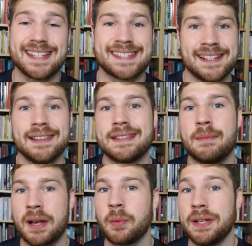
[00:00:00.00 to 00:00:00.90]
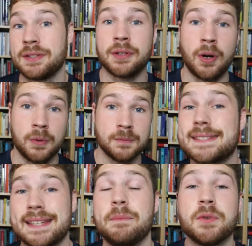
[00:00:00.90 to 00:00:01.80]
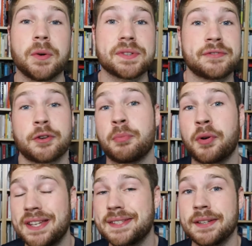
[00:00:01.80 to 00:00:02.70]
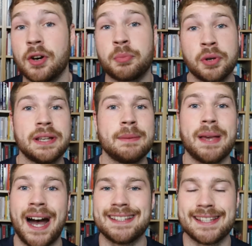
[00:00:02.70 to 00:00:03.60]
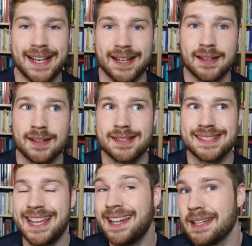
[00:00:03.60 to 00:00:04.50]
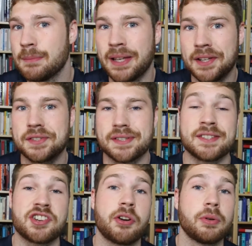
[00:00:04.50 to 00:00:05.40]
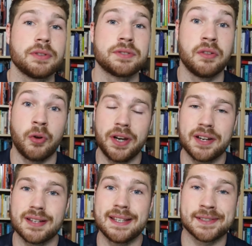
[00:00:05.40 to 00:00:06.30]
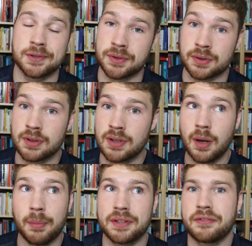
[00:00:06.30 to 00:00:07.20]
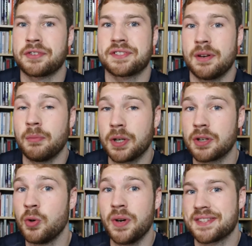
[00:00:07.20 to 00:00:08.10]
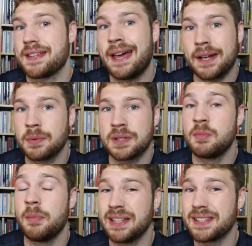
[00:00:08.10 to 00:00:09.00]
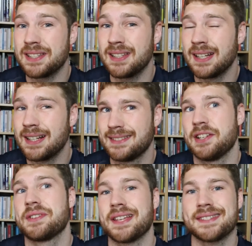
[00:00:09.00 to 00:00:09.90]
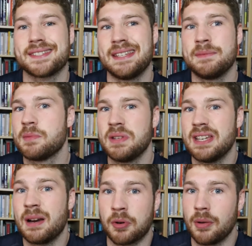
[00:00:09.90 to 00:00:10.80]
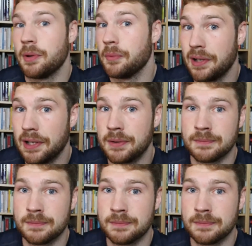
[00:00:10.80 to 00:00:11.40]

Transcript: is still the better way to go. Same goes for pressing or pulling behind the neck. Telling beginners in general to avoid it is good, but for someone who has adequate mobility, there doesn't seem to be a problem really.